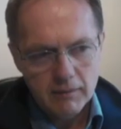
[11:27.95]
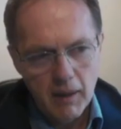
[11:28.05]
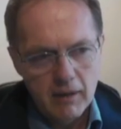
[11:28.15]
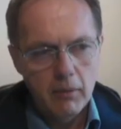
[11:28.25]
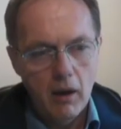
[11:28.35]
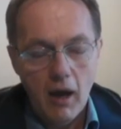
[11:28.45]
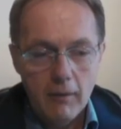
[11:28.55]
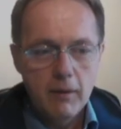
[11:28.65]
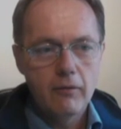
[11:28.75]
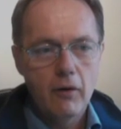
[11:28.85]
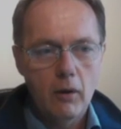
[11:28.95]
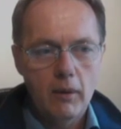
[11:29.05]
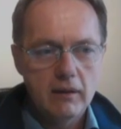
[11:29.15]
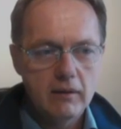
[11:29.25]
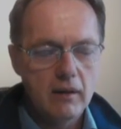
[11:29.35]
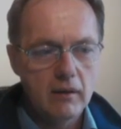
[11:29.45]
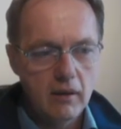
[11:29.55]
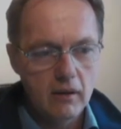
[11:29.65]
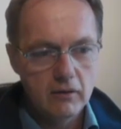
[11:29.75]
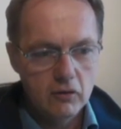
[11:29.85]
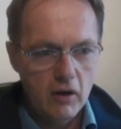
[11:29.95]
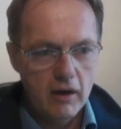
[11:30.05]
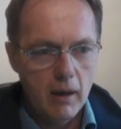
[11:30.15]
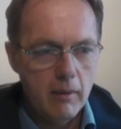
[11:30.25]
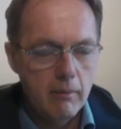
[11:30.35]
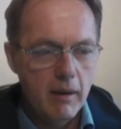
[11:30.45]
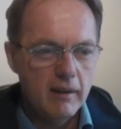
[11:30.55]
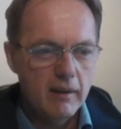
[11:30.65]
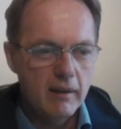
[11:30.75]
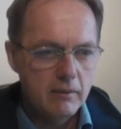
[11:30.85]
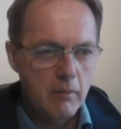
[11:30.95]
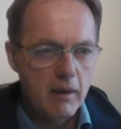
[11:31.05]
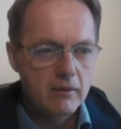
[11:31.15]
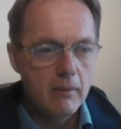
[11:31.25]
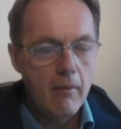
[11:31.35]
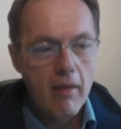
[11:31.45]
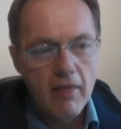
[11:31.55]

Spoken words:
Mandelbrot I've been following says it goes straight up, it maintains momentum.